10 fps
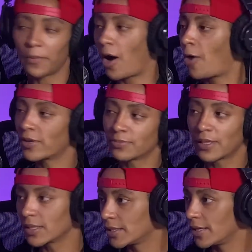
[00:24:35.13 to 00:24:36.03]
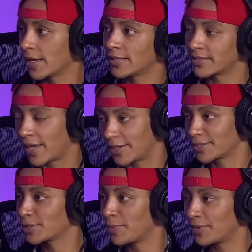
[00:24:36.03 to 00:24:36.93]
always being a liaison to
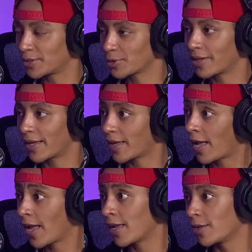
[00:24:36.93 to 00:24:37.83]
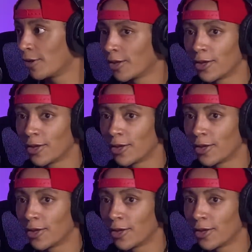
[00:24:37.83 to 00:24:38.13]
something. So like, hey,